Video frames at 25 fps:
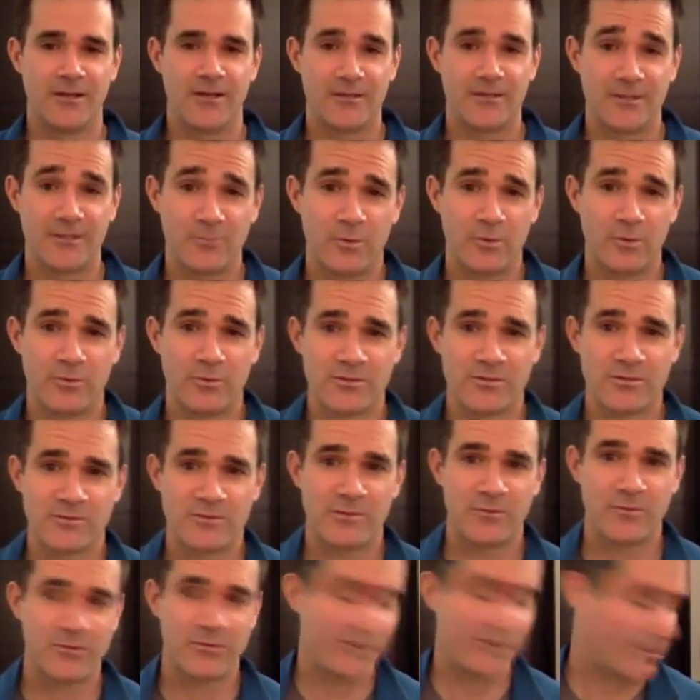than what most
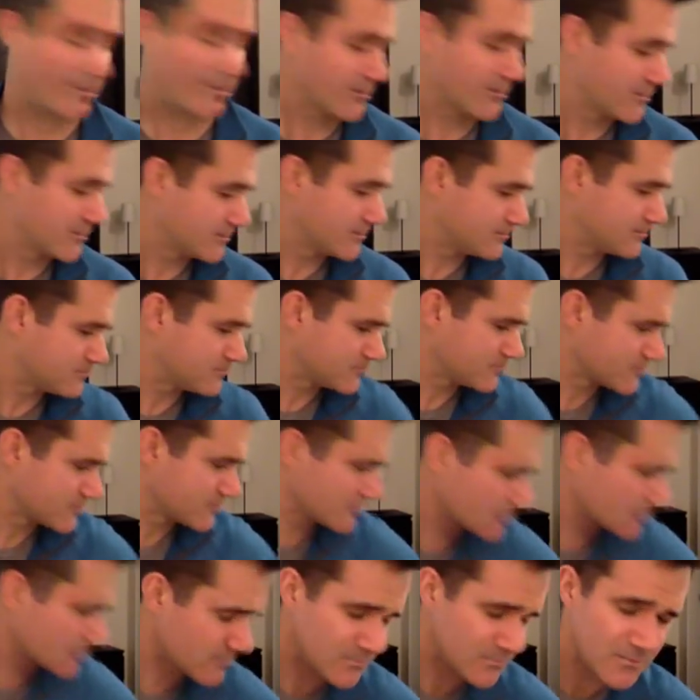people think.
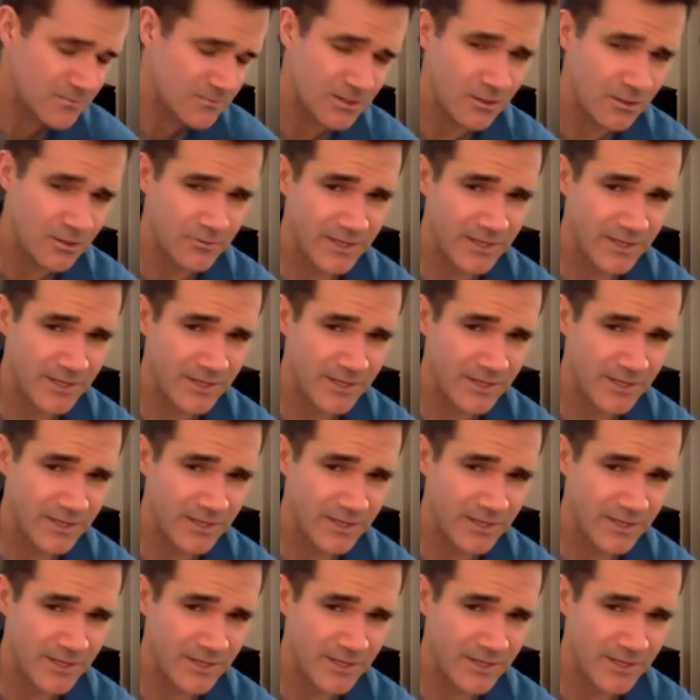Okay,